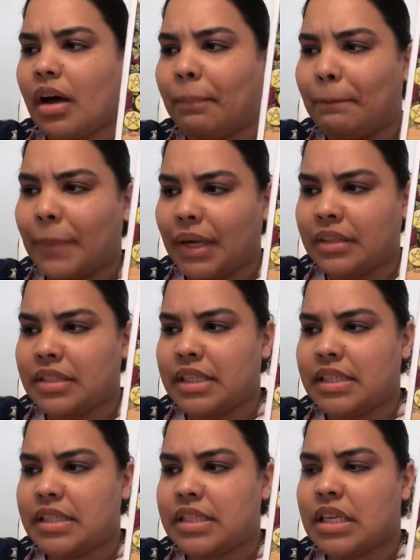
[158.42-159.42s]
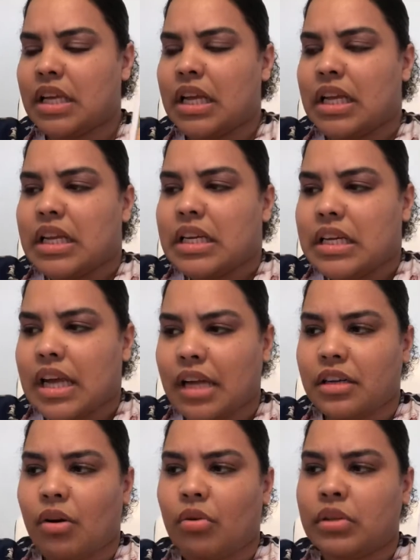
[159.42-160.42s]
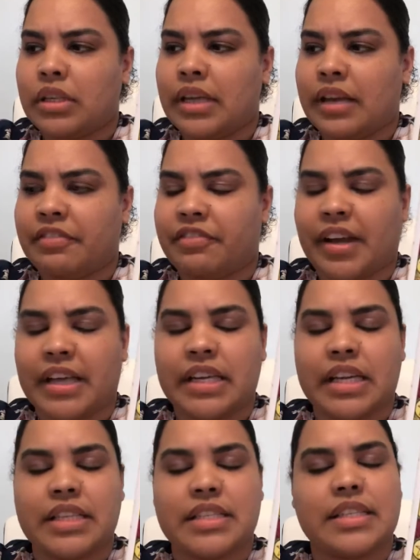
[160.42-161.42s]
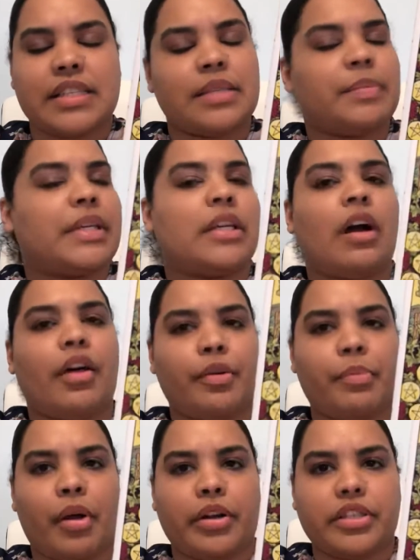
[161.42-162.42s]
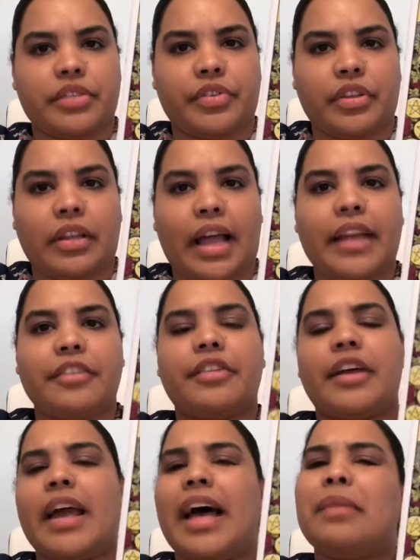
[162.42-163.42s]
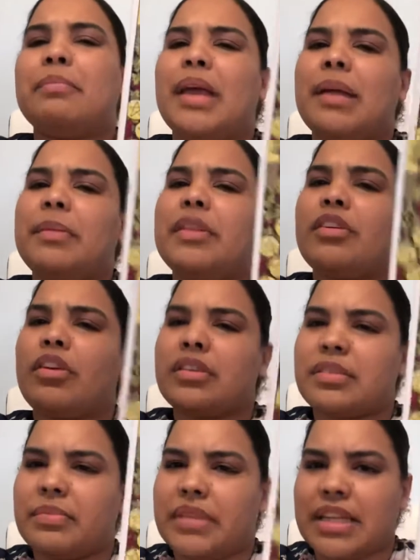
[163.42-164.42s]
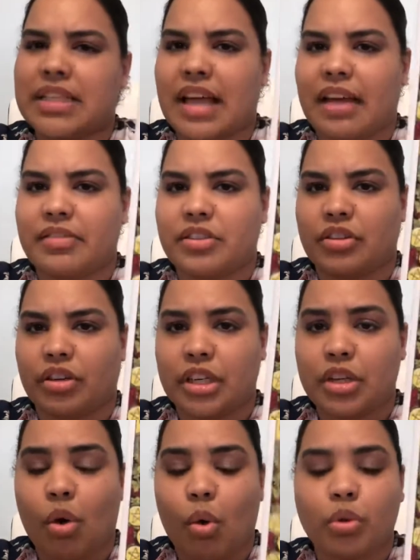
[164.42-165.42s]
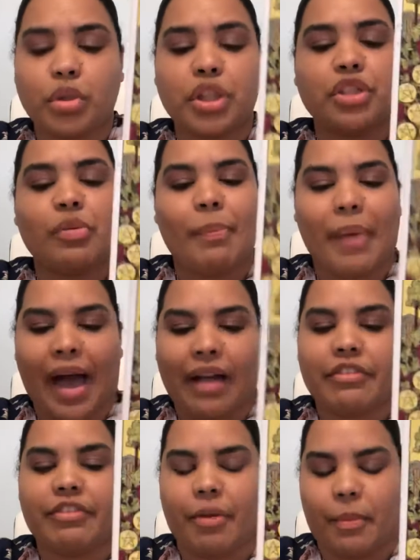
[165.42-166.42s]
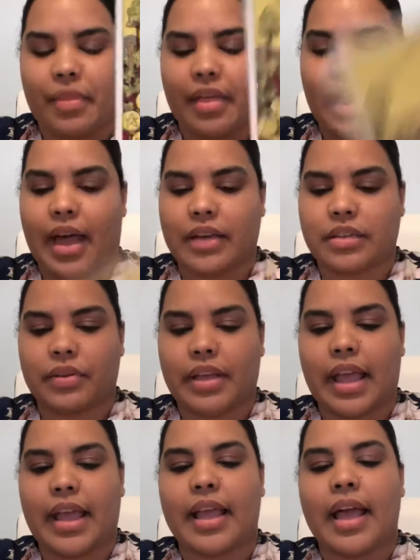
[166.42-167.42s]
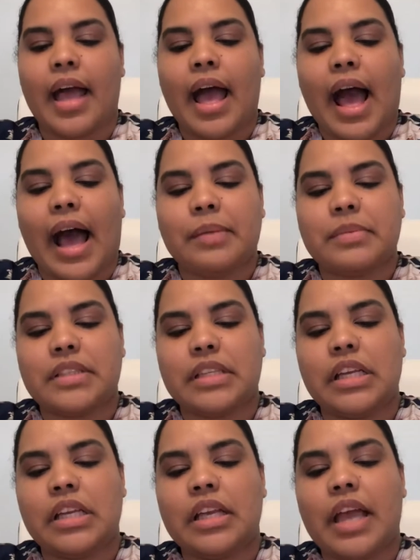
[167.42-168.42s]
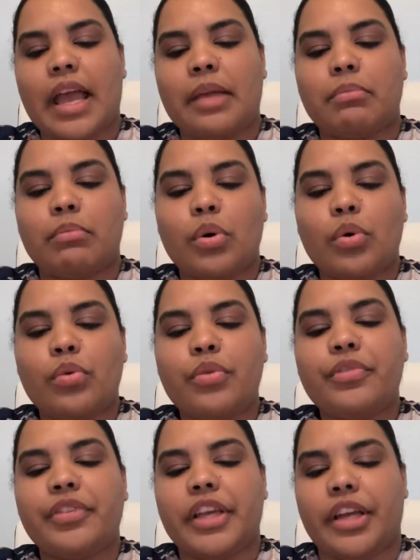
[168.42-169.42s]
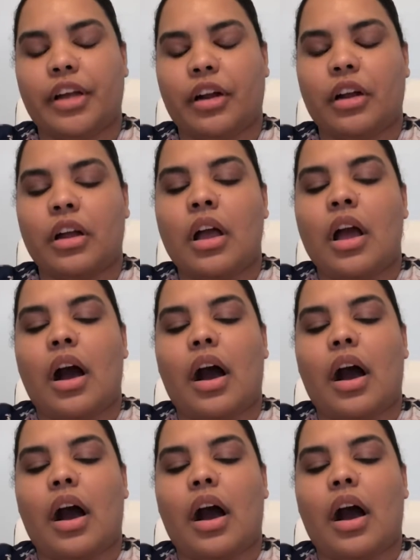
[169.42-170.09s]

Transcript: abundant, not only in finances, but in other parts of your life. And maybe there are some things that have started holding you back from that, okay? I'm seeing a move here,